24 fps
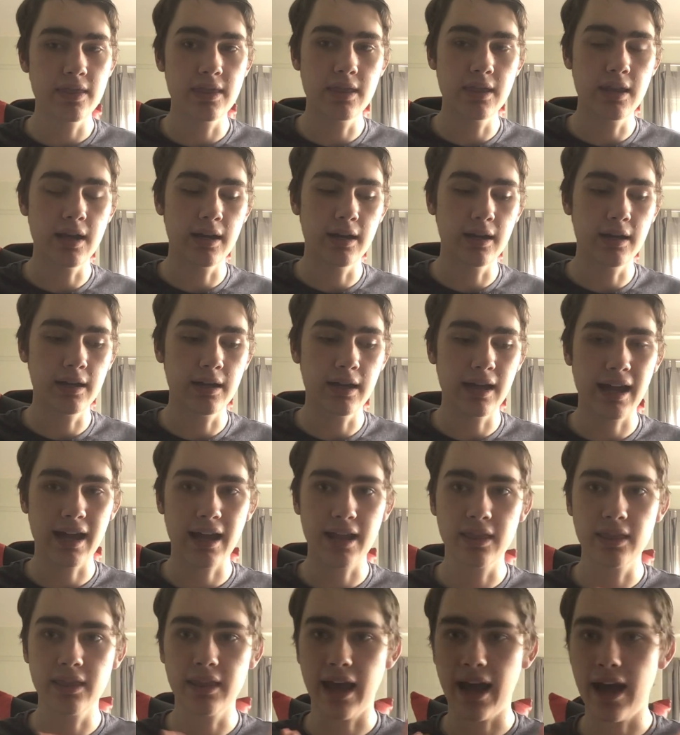
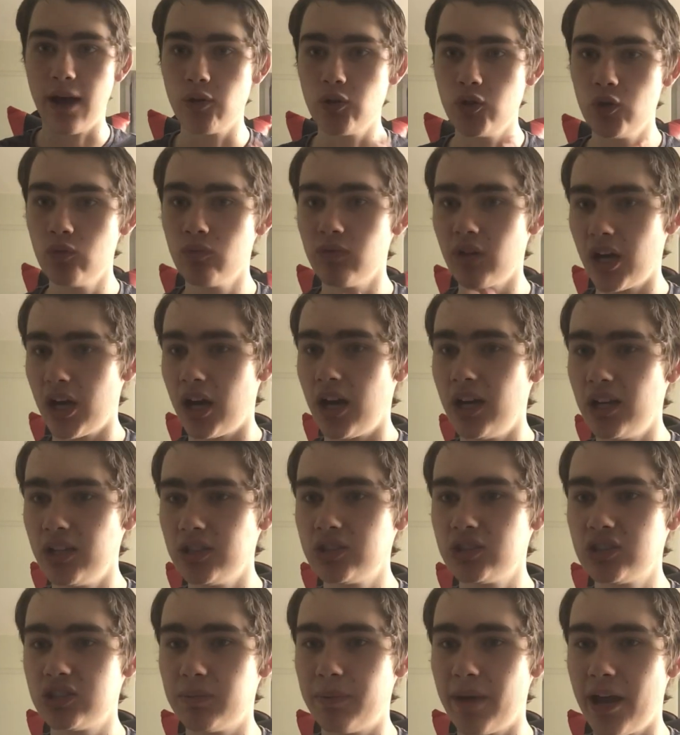how you
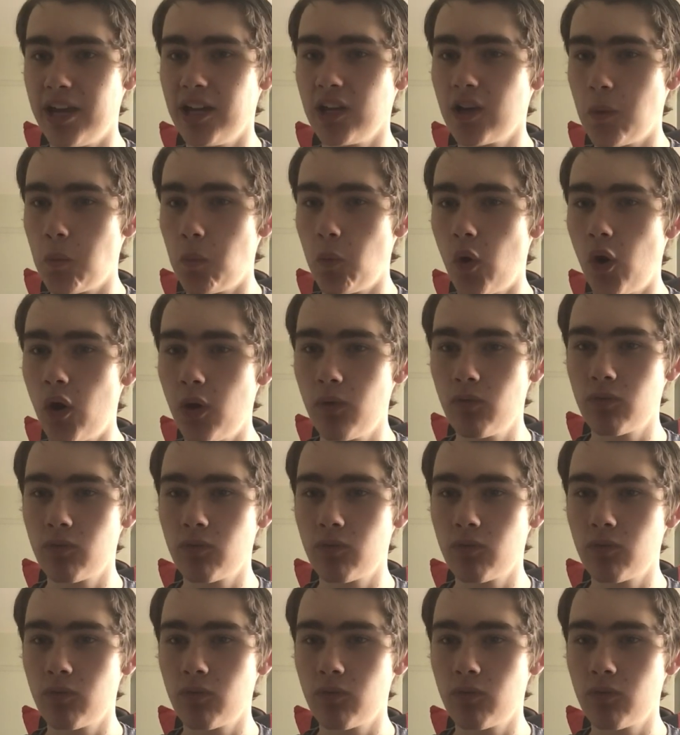rehearse depending on what